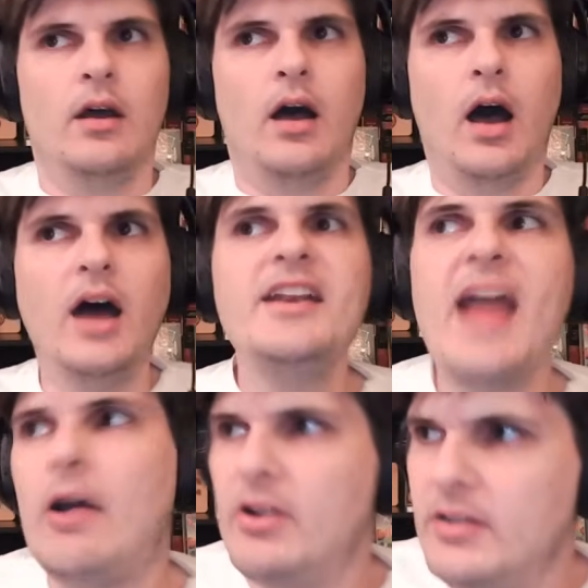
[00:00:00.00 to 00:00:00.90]

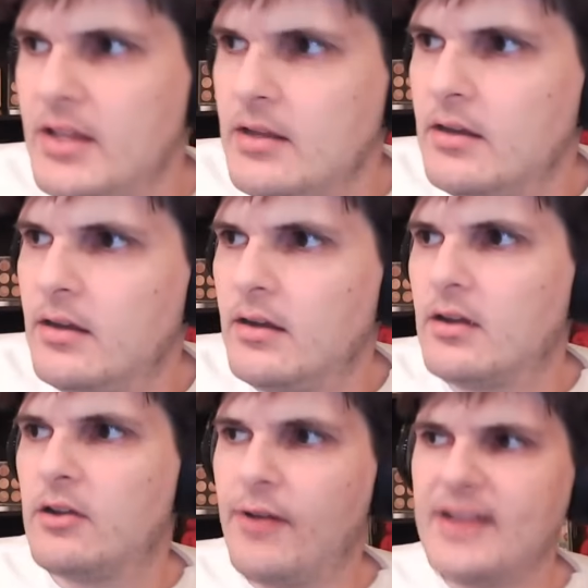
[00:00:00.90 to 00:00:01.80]
undoubtedly,
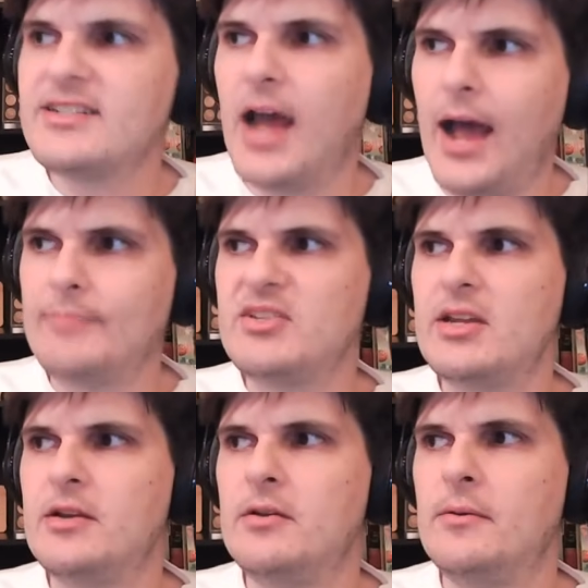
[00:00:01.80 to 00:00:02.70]
Klay
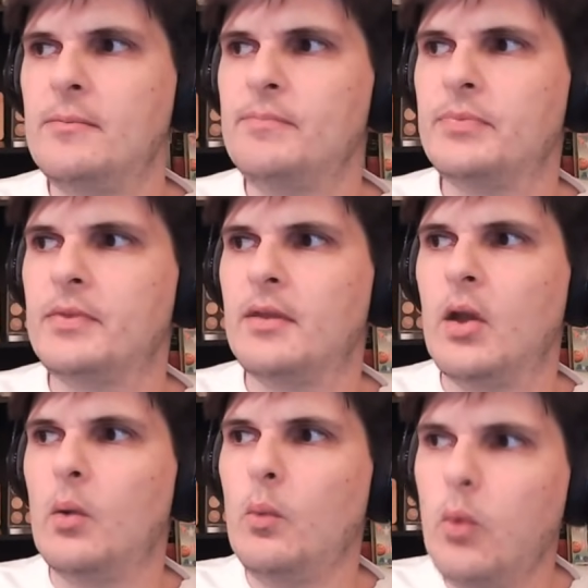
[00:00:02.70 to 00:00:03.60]
Thompson
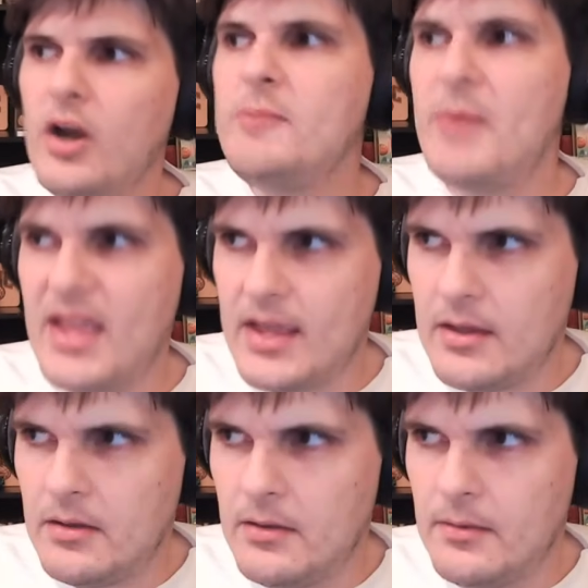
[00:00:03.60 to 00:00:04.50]
would
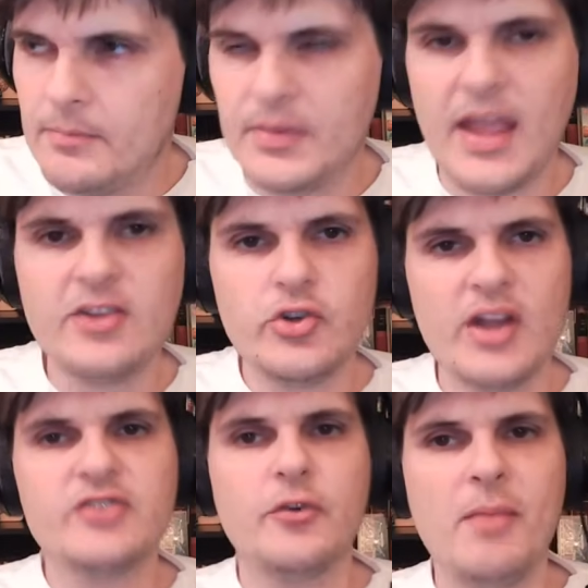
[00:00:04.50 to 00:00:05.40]
be a
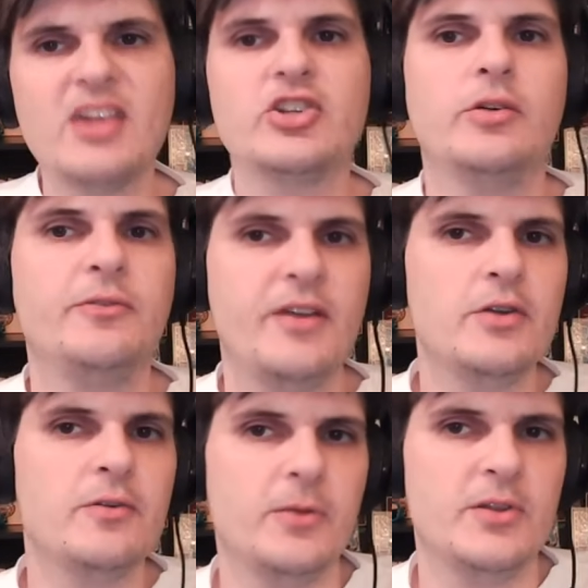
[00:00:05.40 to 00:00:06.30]
transformational
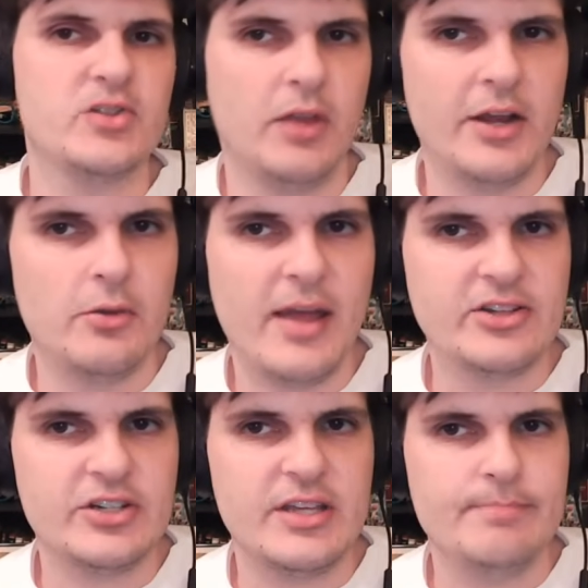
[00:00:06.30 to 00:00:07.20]
figure for this Orlando
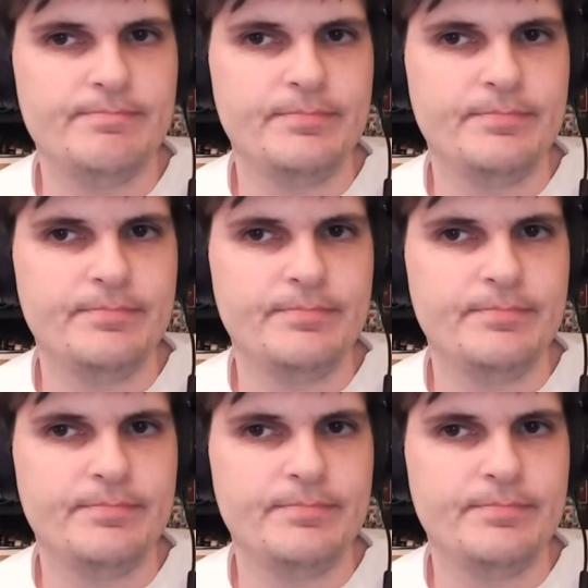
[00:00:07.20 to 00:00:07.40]
Magic team.